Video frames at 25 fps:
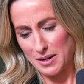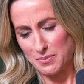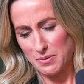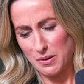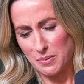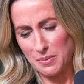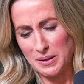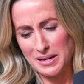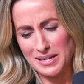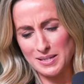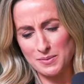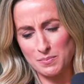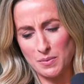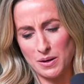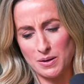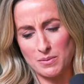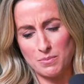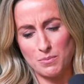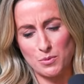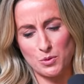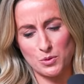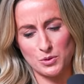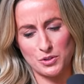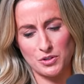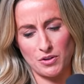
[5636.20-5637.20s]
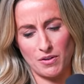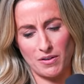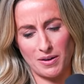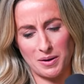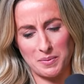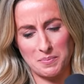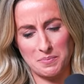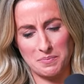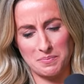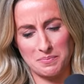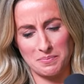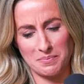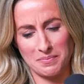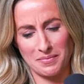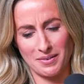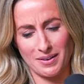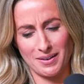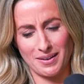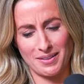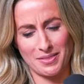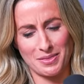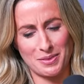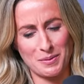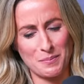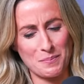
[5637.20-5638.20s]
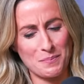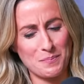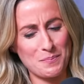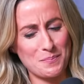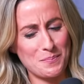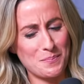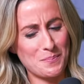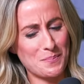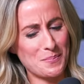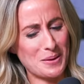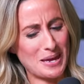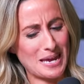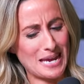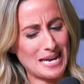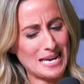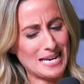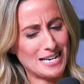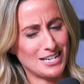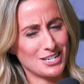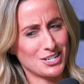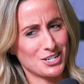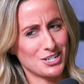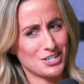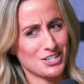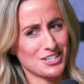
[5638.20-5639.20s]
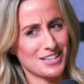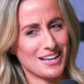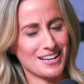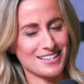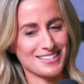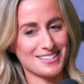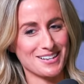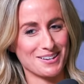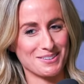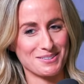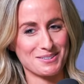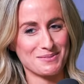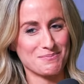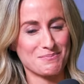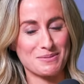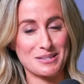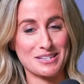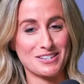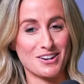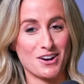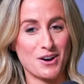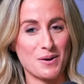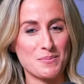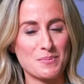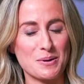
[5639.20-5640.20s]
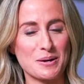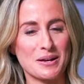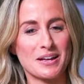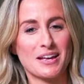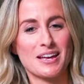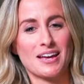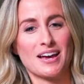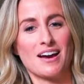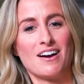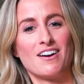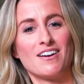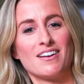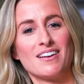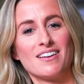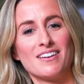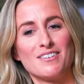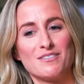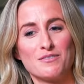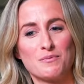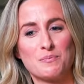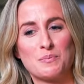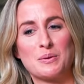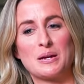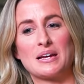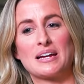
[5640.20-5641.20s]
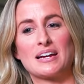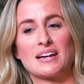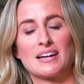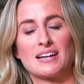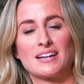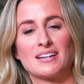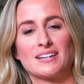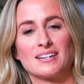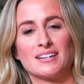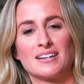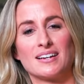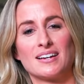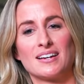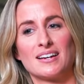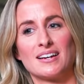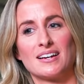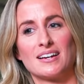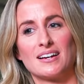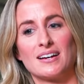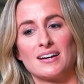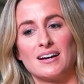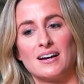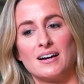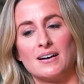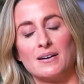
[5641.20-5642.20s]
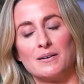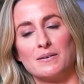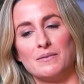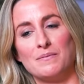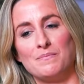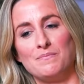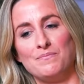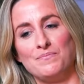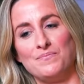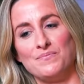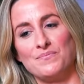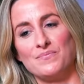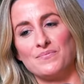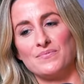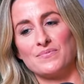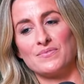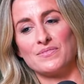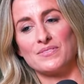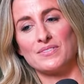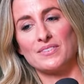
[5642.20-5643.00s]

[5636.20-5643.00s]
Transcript: I'd probably spend more time at the beach. That sounds bizarre, but I love being um,